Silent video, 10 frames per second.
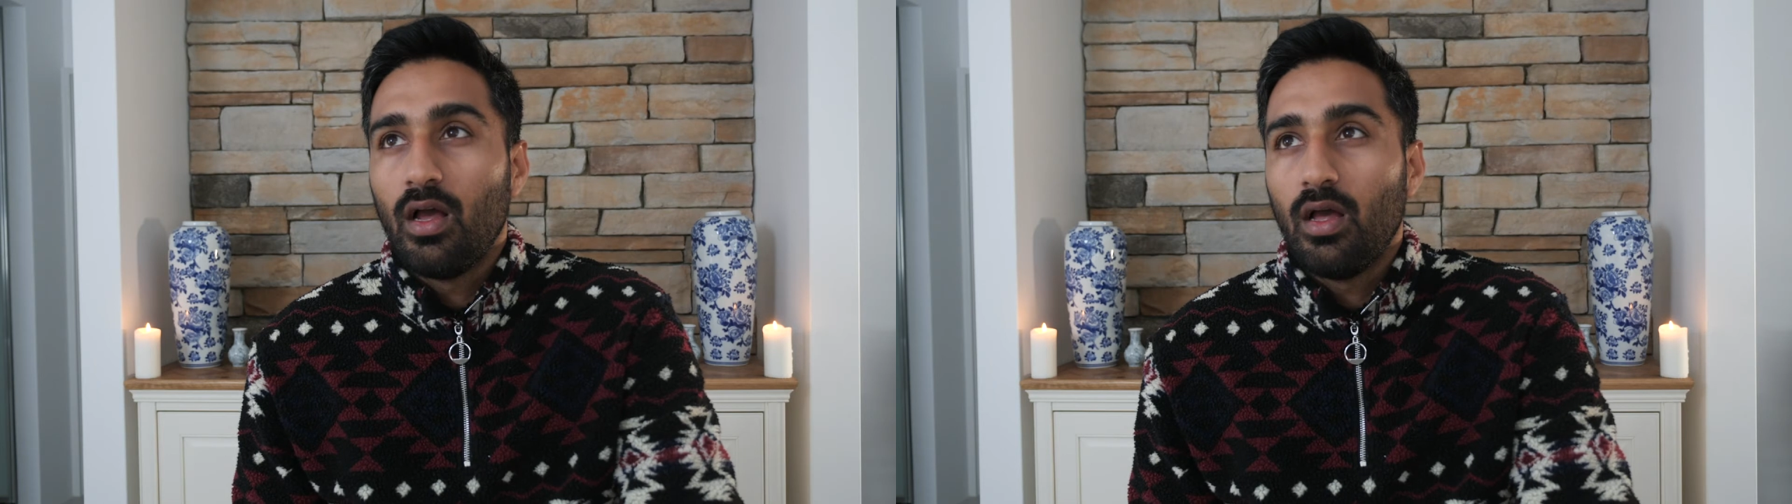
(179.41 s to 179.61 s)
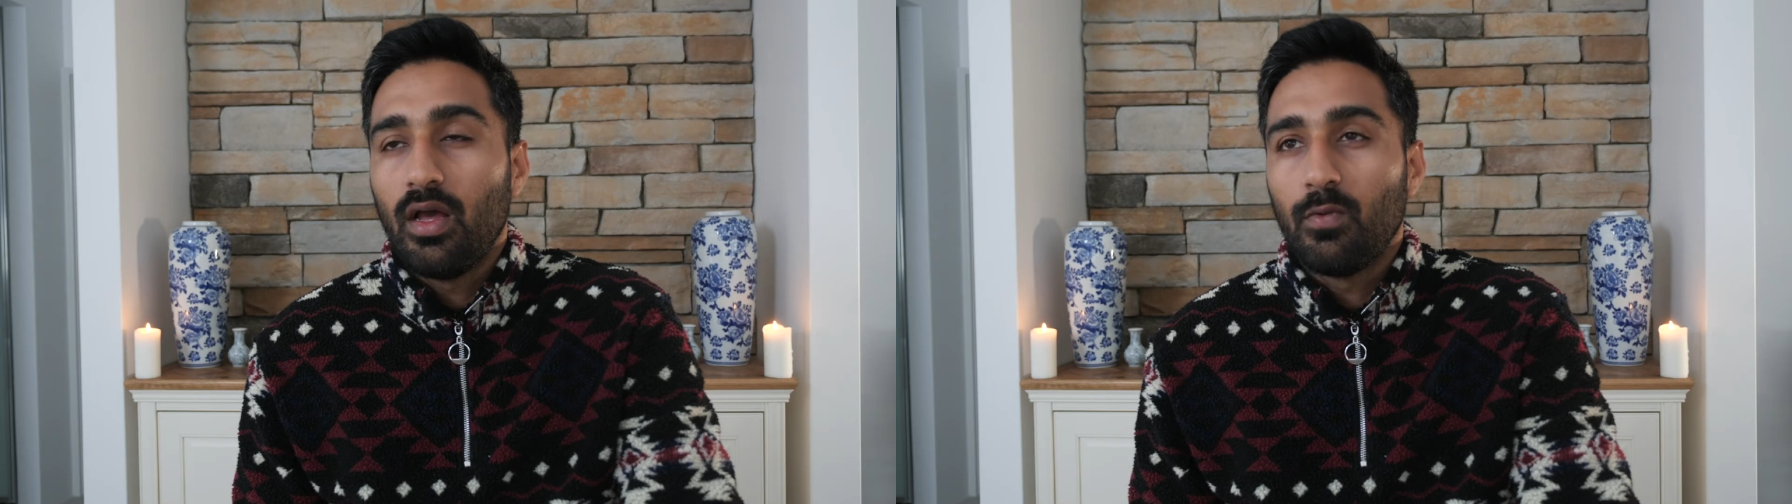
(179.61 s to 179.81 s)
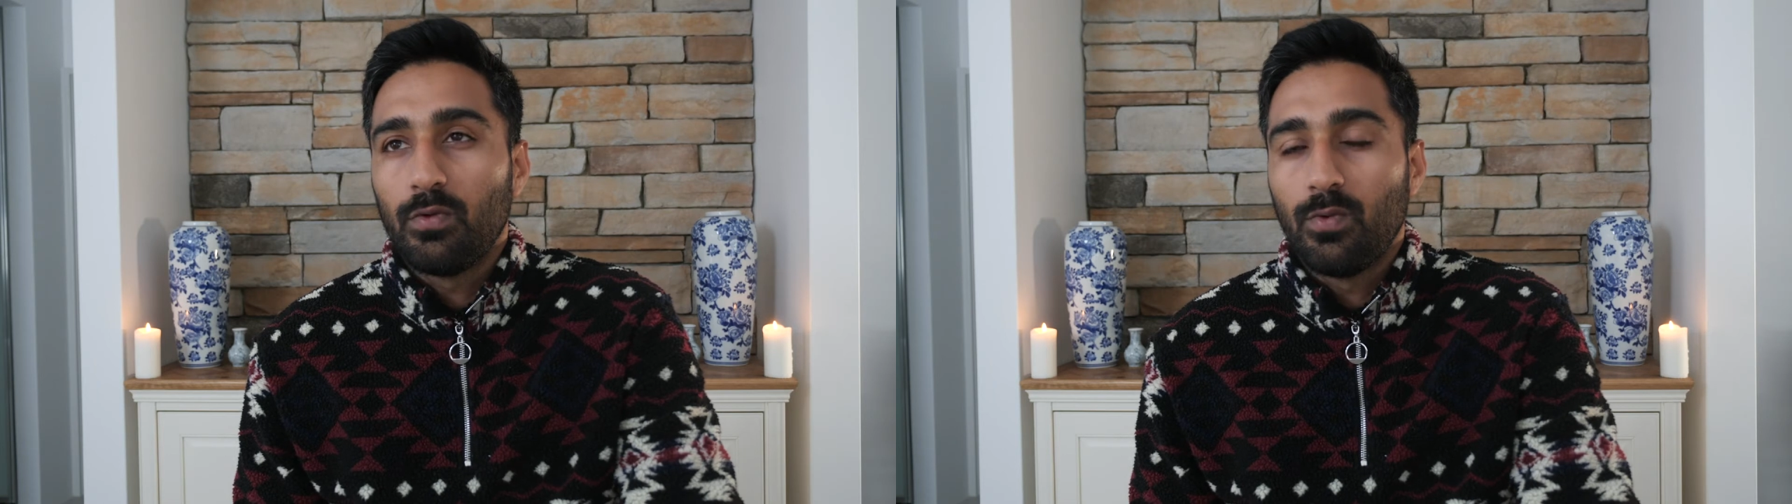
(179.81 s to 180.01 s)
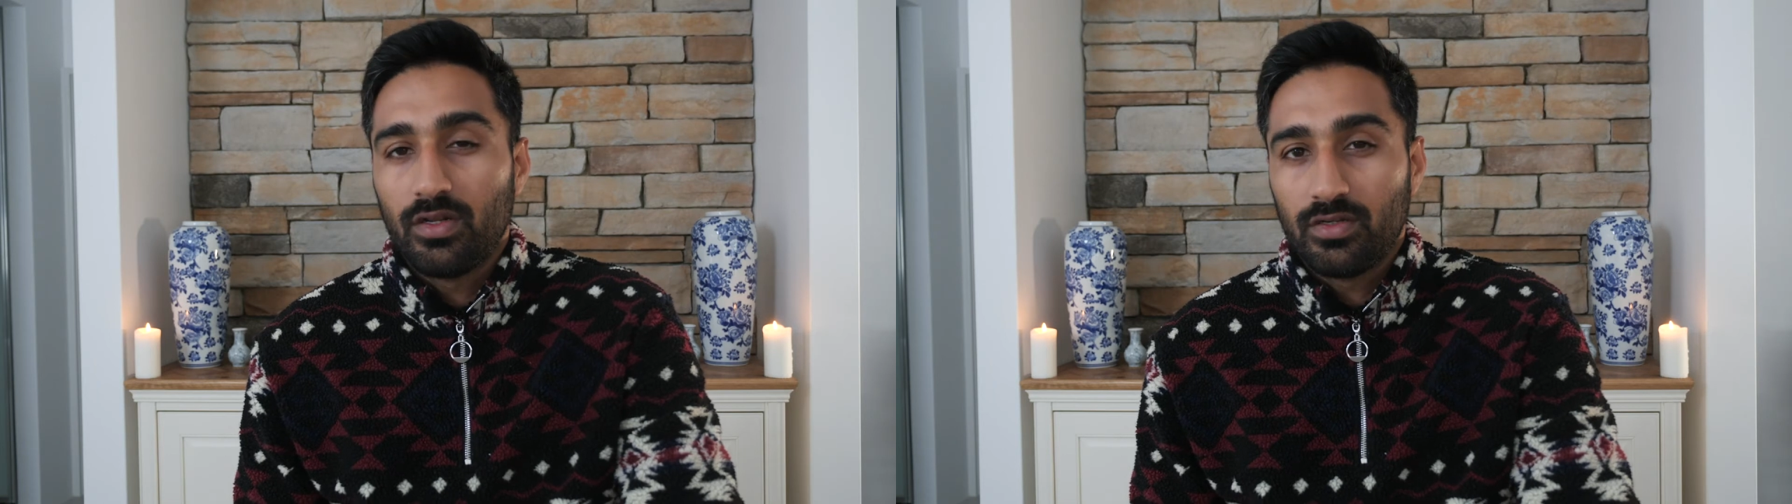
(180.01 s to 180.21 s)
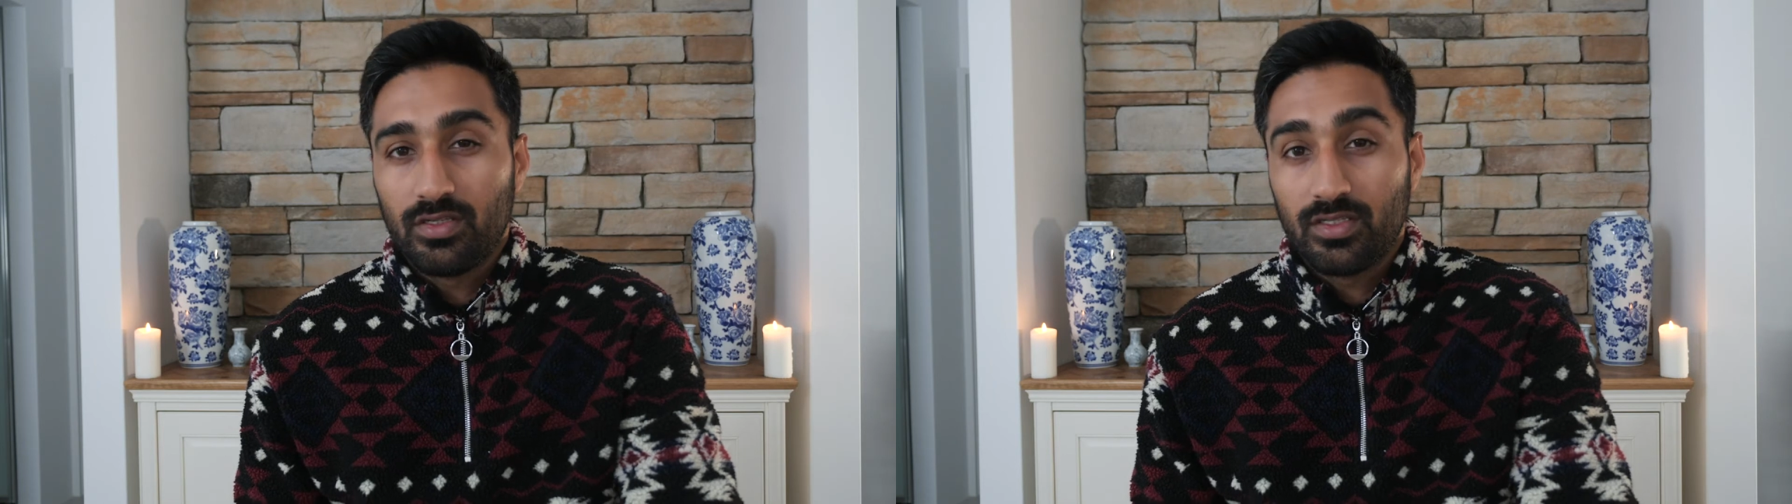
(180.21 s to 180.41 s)
We
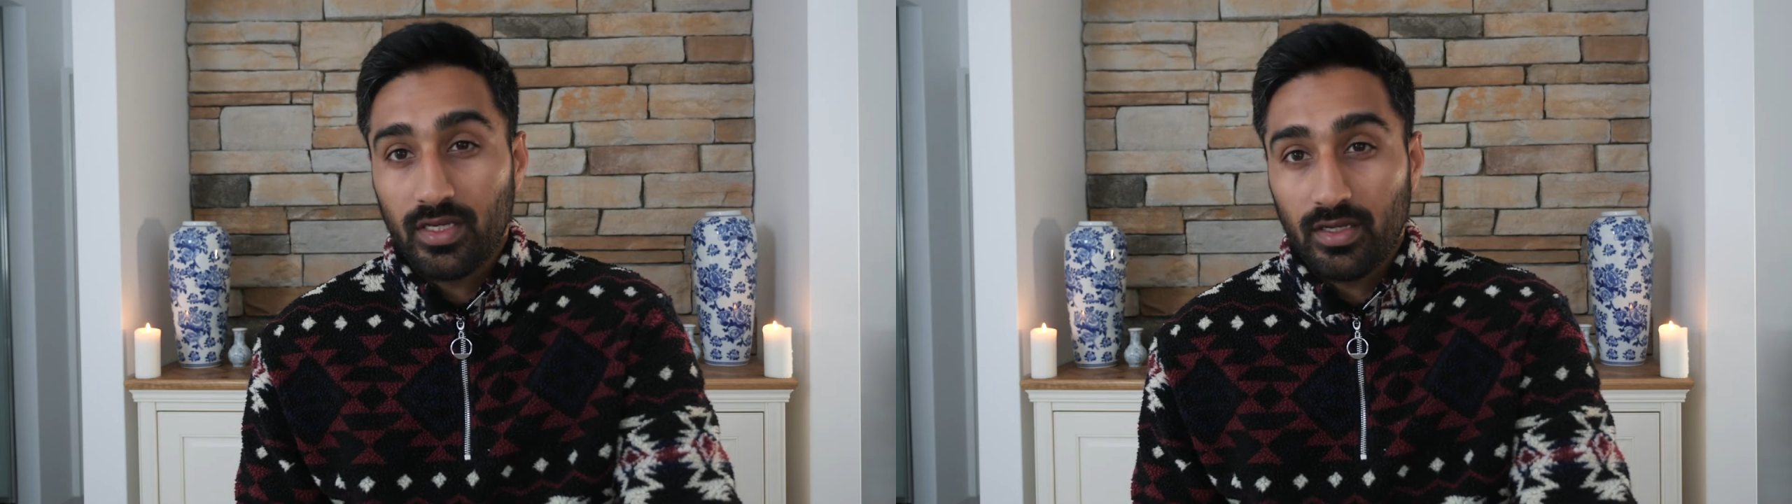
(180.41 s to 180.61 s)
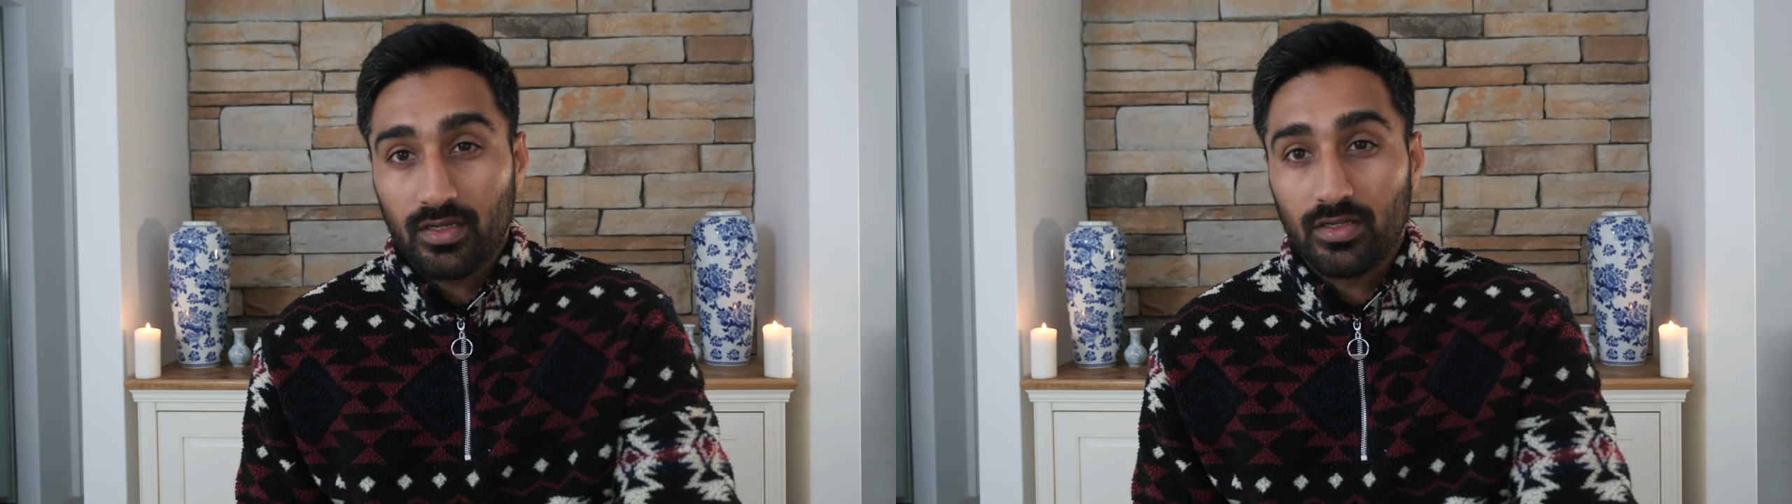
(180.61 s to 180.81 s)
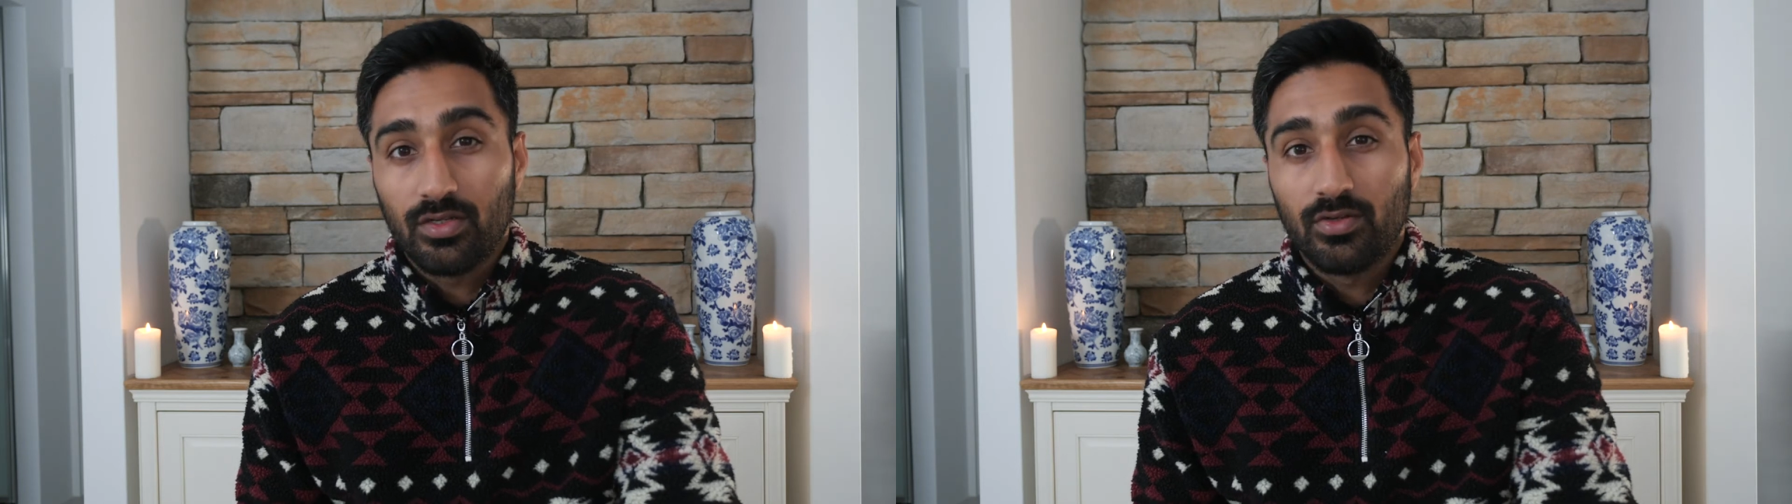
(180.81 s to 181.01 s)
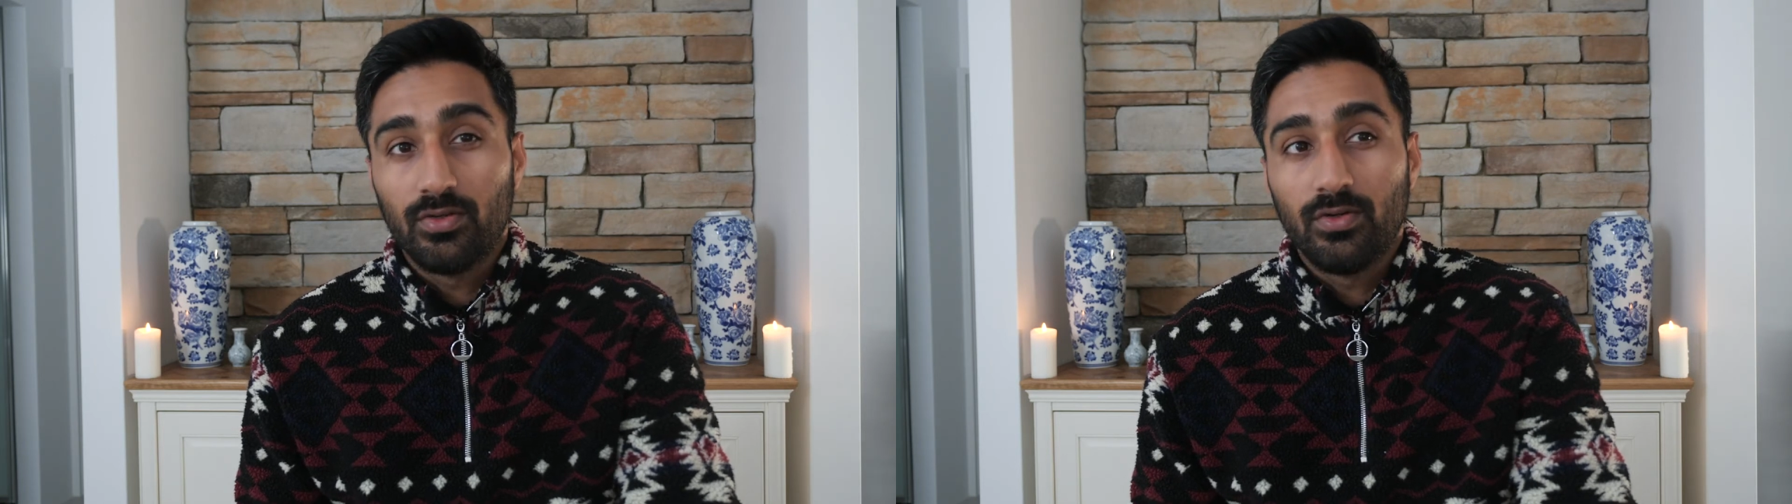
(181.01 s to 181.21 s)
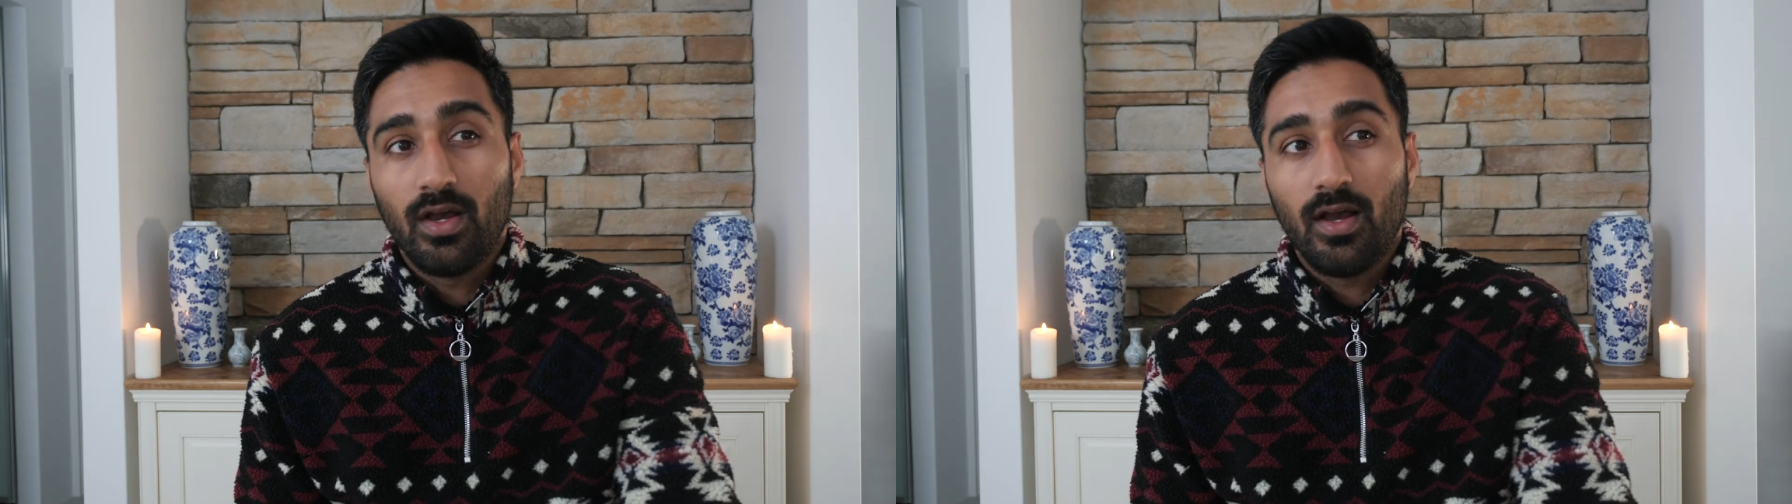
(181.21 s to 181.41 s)
wanted to stick it to